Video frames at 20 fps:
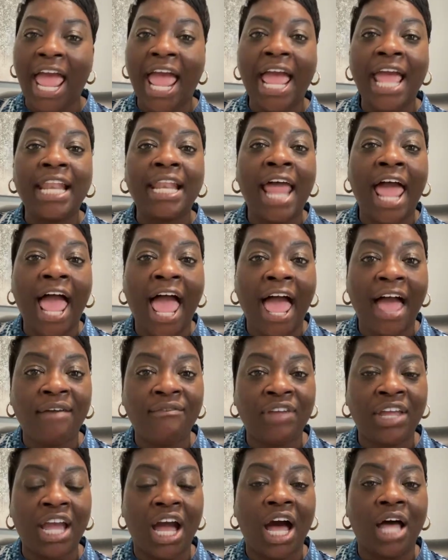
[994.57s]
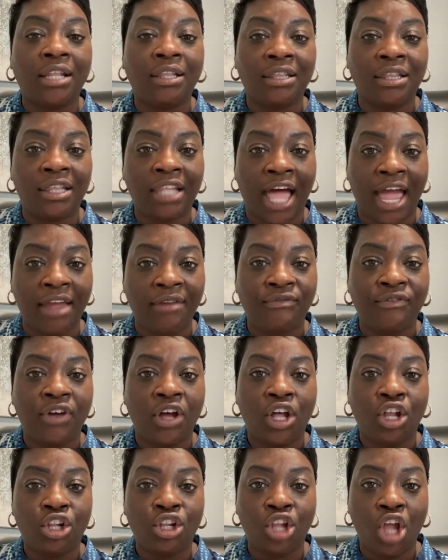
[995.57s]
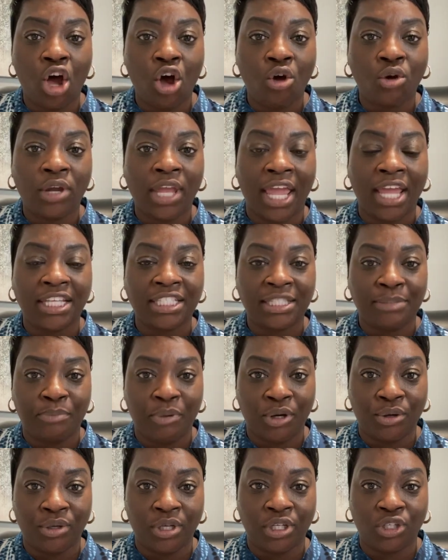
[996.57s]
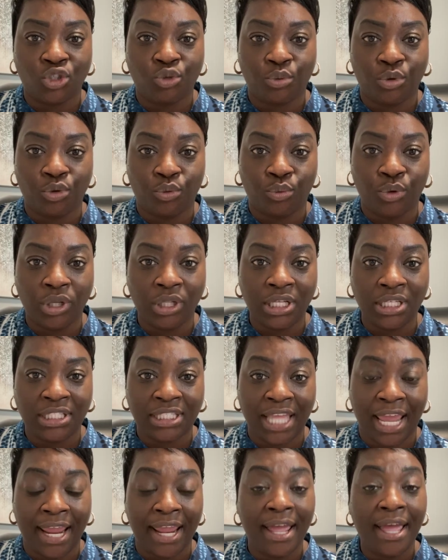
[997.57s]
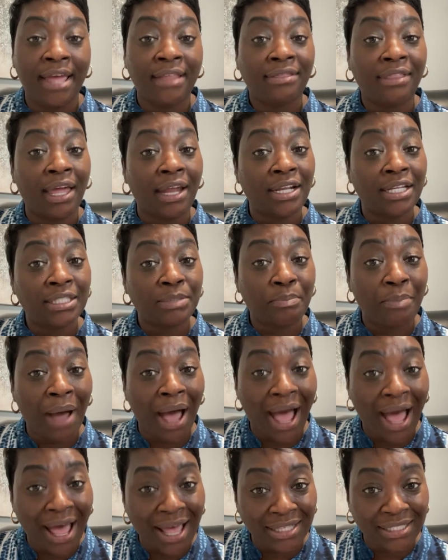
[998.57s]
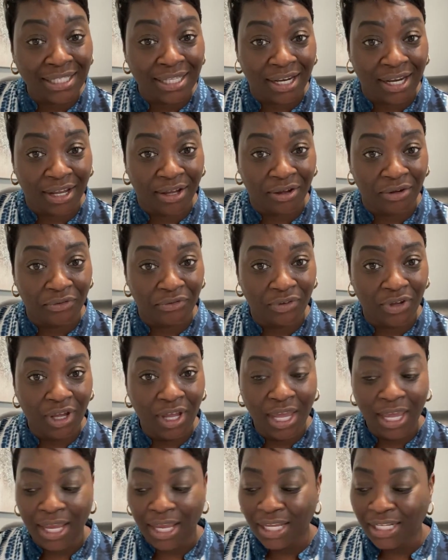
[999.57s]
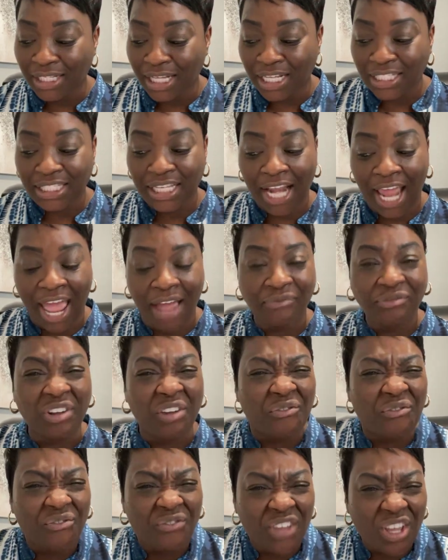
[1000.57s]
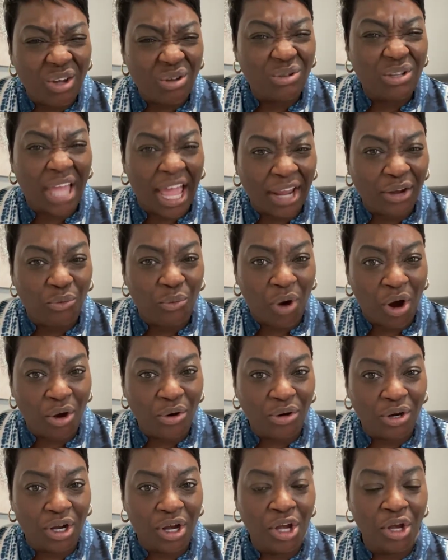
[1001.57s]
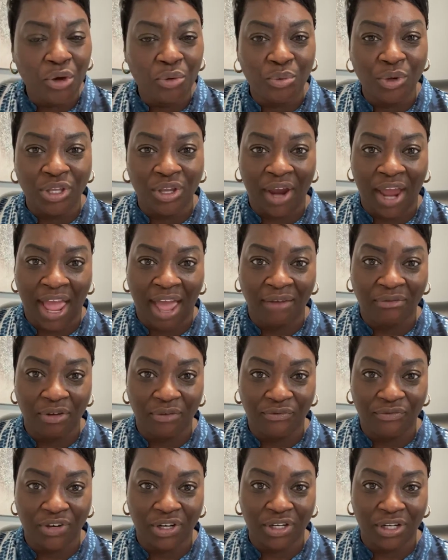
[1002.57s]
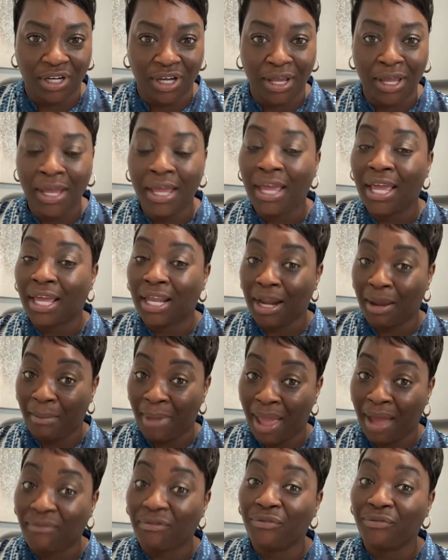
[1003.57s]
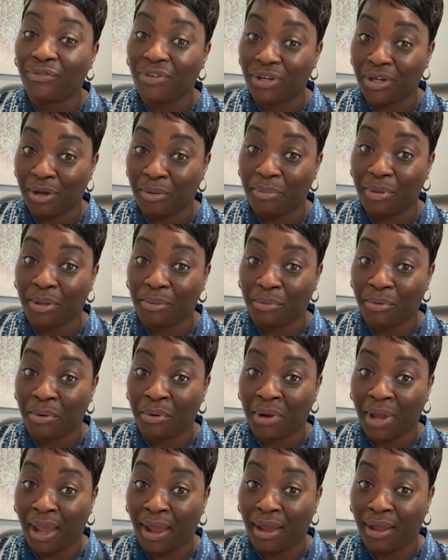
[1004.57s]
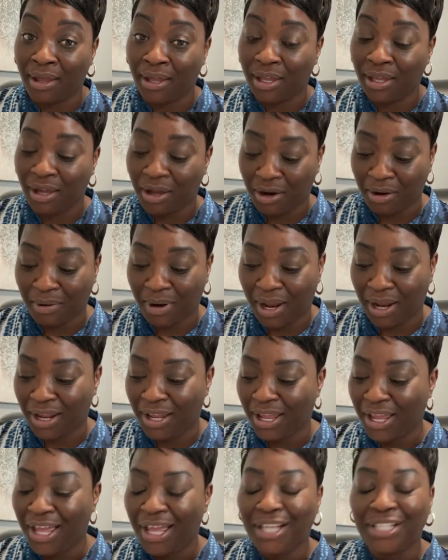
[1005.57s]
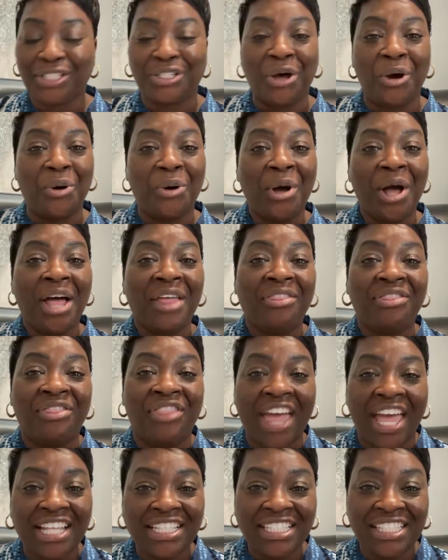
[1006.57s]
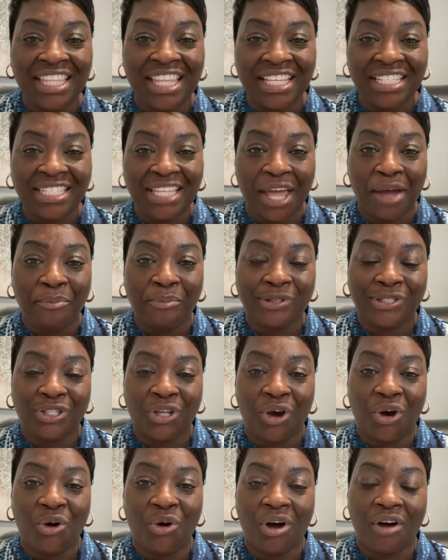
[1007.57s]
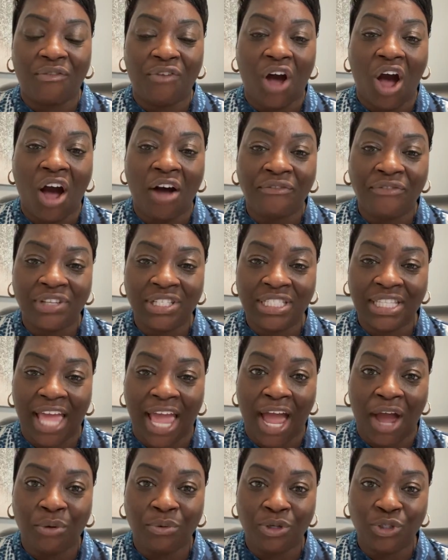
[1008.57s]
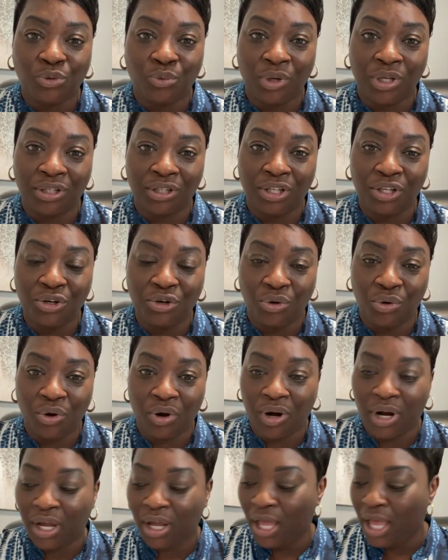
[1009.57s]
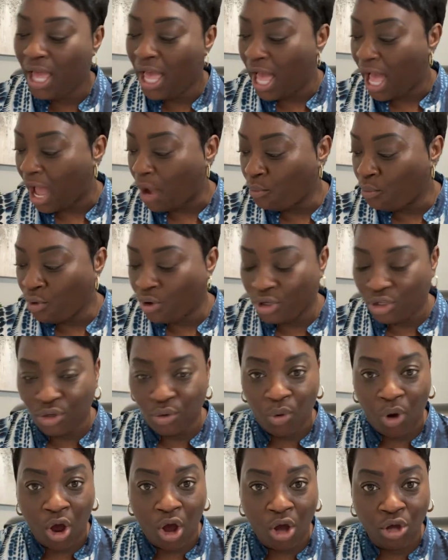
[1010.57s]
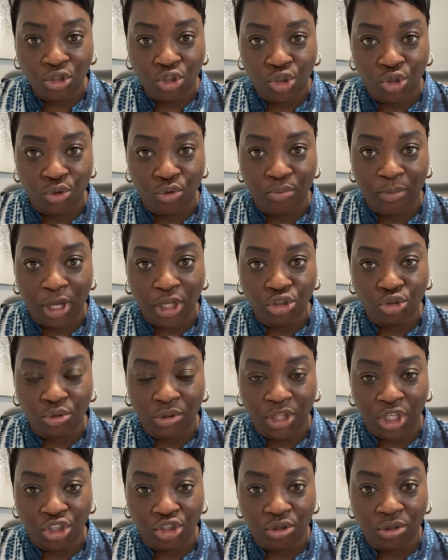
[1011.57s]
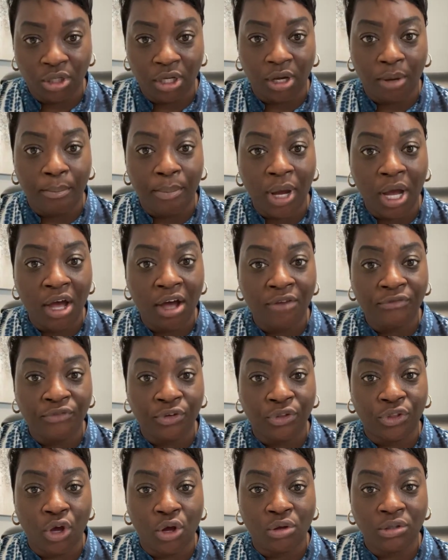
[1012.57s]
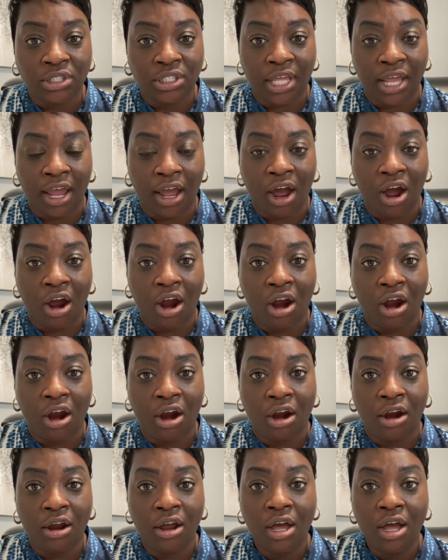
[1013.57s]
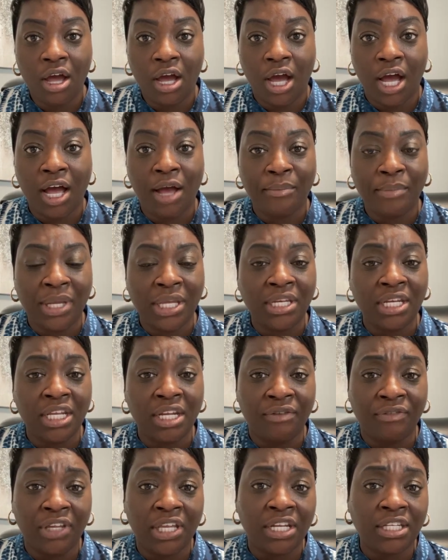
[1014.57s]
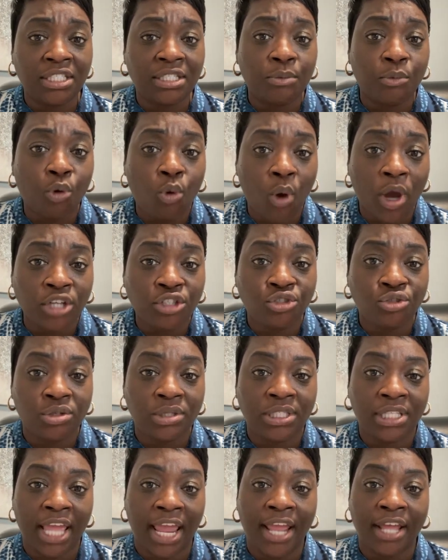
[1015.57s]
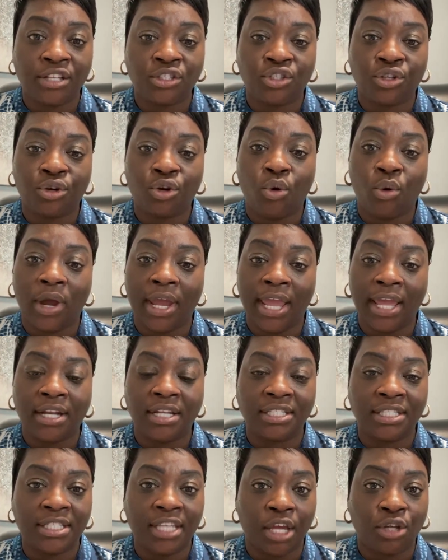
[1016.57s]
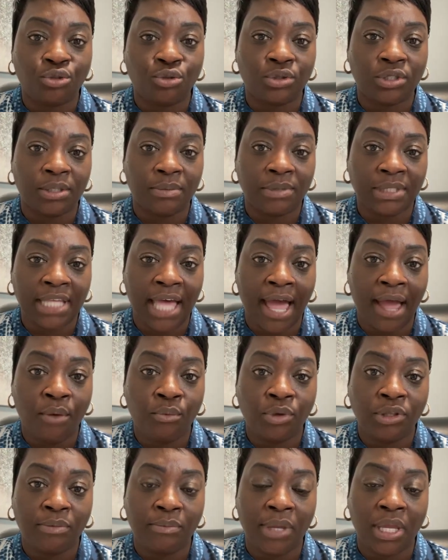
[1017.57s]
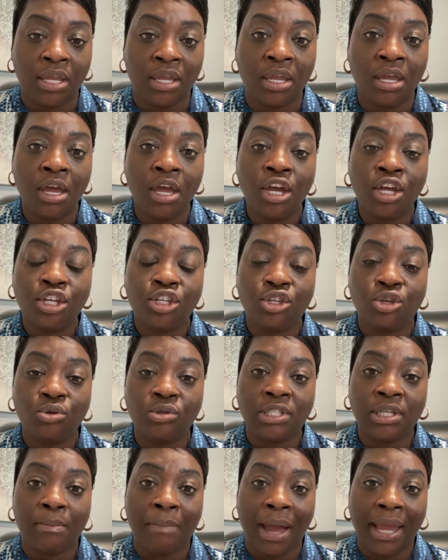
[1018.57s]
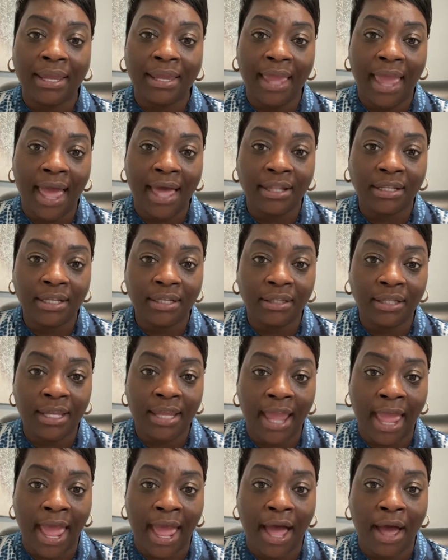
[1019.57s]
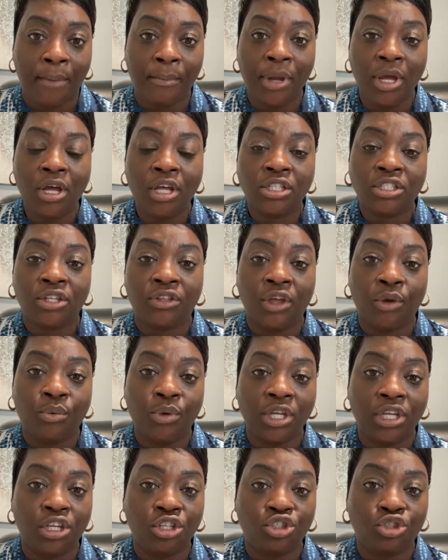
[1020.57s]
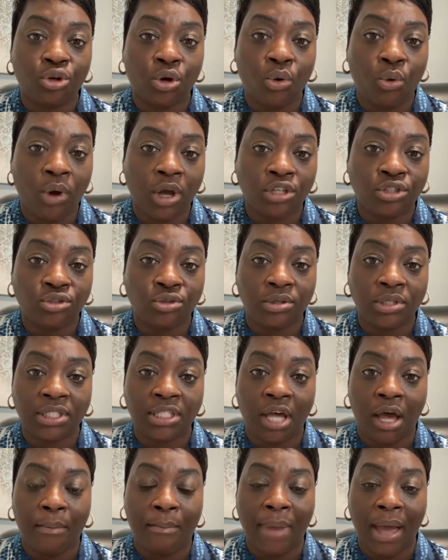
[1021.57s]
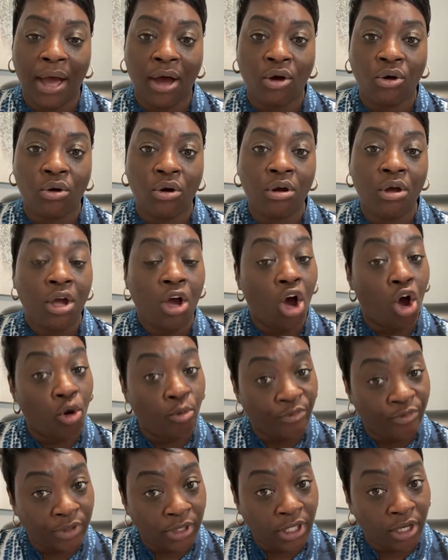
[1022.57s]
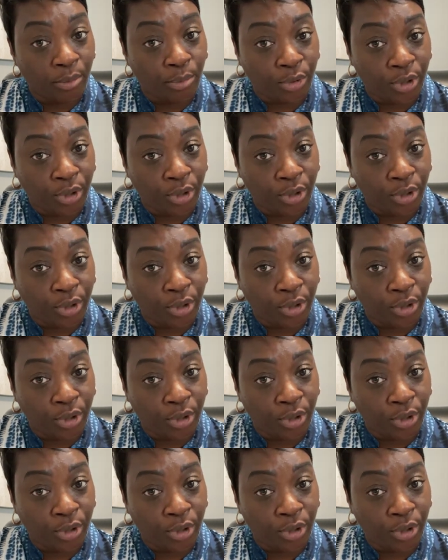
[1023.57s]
and having a lifelong experience with real estate that is positive. It doesn't have to feel like work when you're having fun. And I'm having fun, people, okay? All right. So that's this episode of Office Hours with Lanora. I want you all to make sure that you look above for those that are in need of getting some questions answered. Go ahead and schedule some time with me using my Calendly app so that we can get your questions about hopefully a